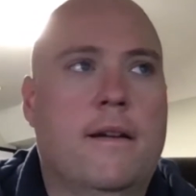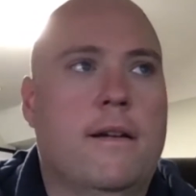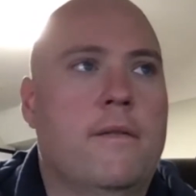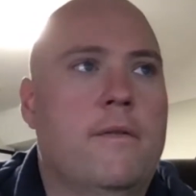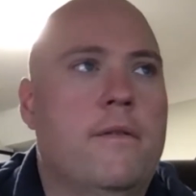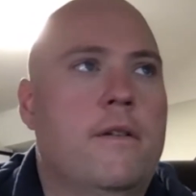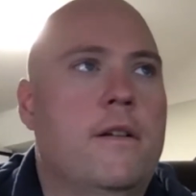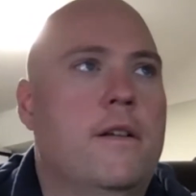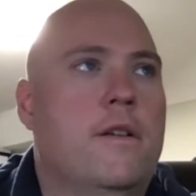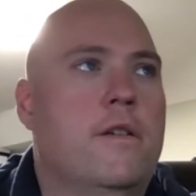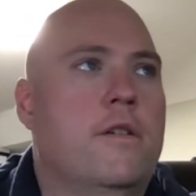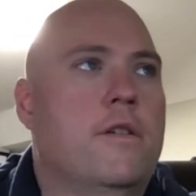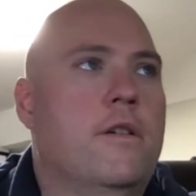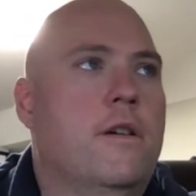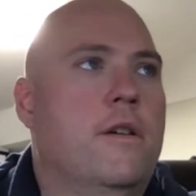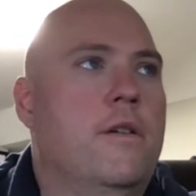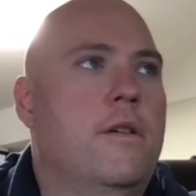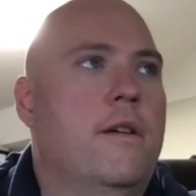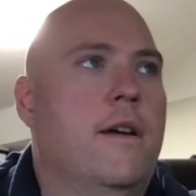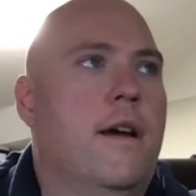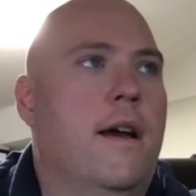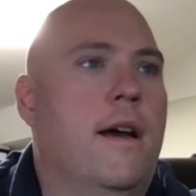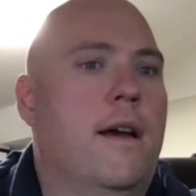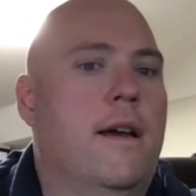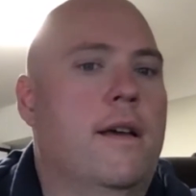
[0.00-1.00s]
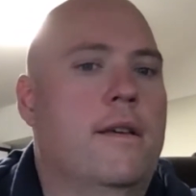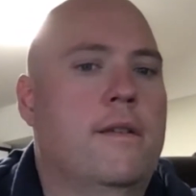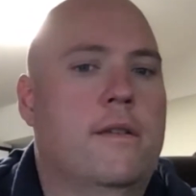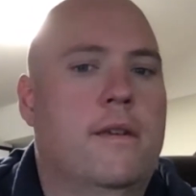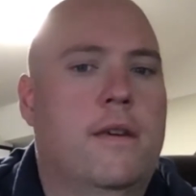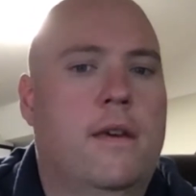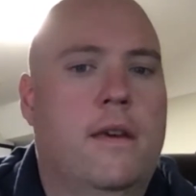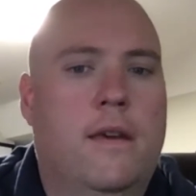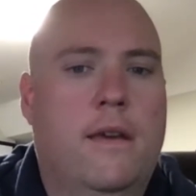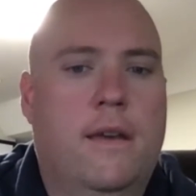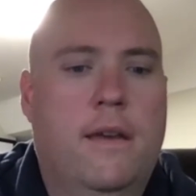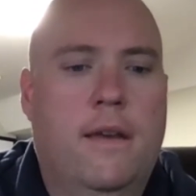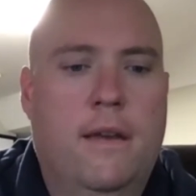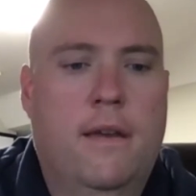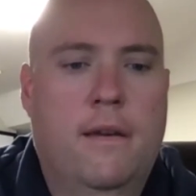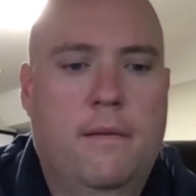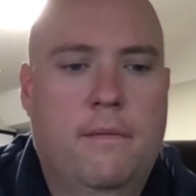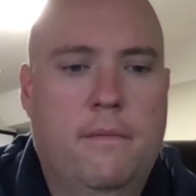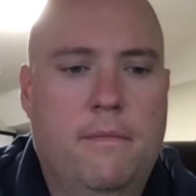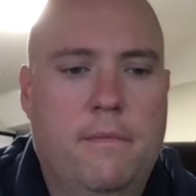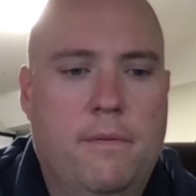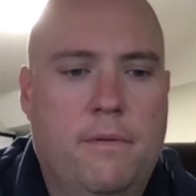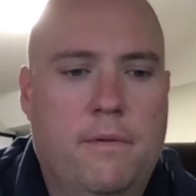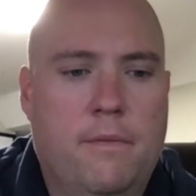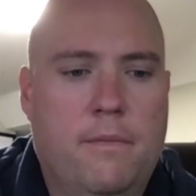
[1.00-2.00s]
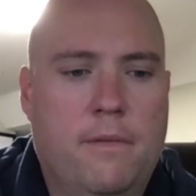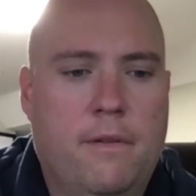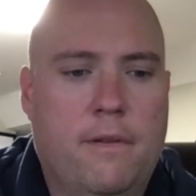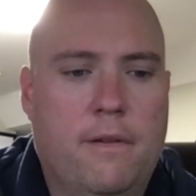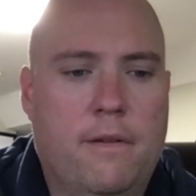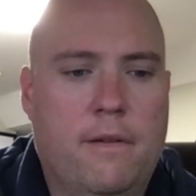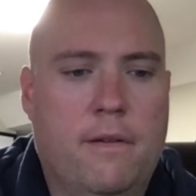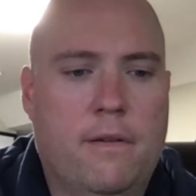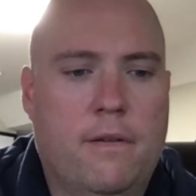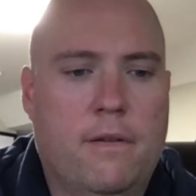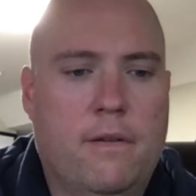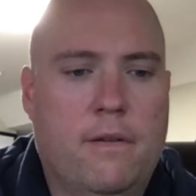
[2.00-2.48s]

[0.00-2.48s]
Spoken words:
let's see here. I wanted to show you guys. Let